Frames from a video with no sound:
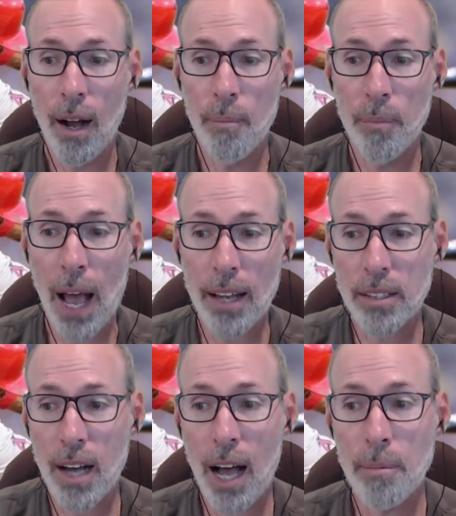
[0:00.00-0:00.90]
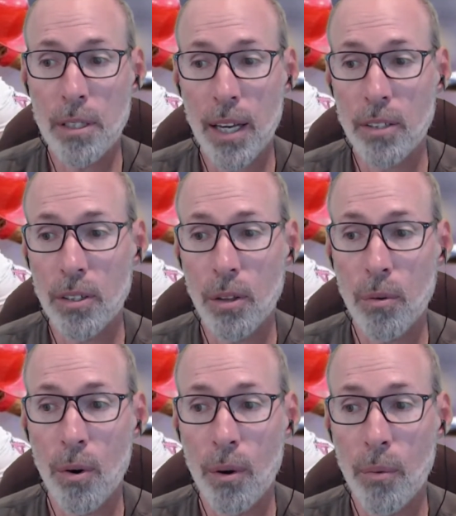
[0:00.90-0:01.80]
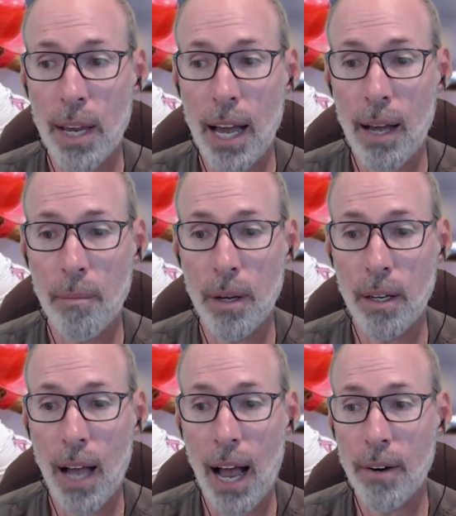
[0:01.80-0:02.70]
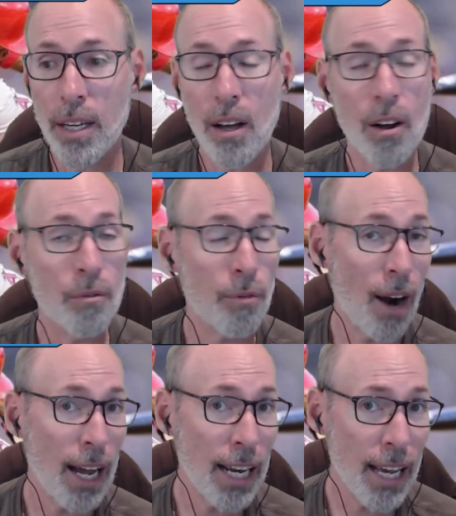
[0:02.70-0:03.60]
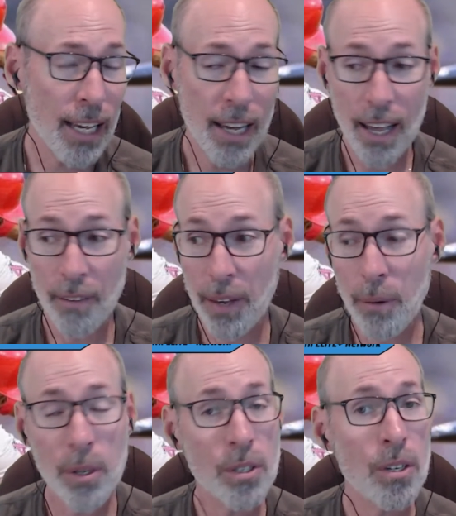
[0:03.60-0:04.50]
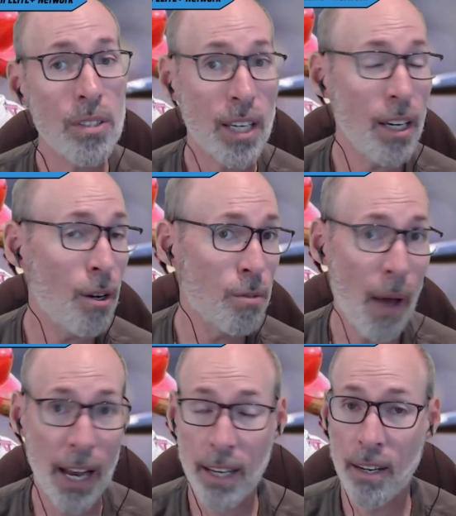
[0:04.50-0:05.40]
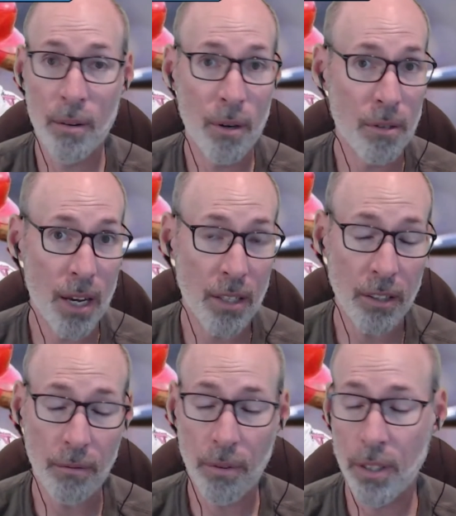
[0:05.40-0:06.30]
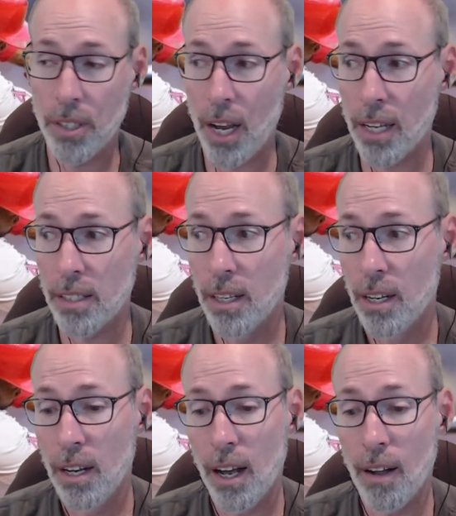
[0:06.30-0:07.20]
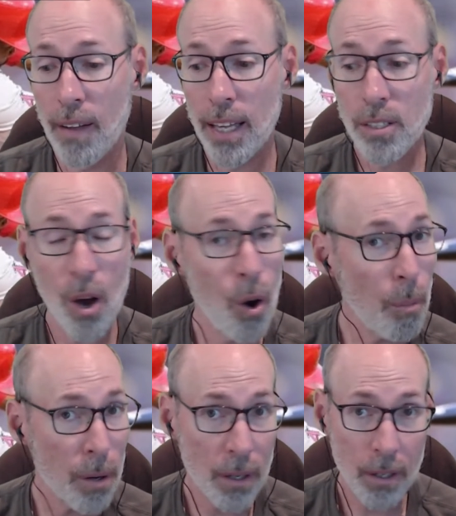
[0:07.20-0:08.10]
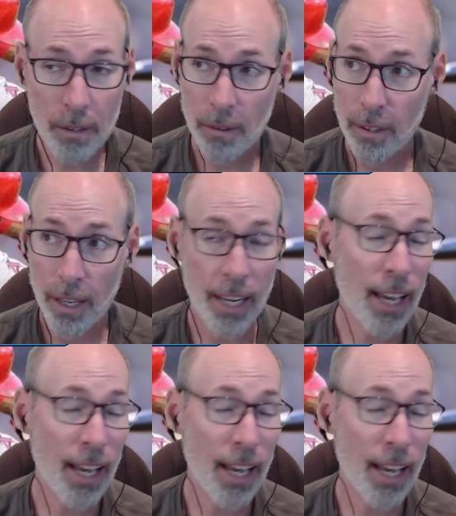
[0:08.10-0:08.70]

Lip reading: Alex Cobb is scheduled to throw a rehab outing on Friday. If he returns, he goes back into the rotation for the Giants. His hope, and again,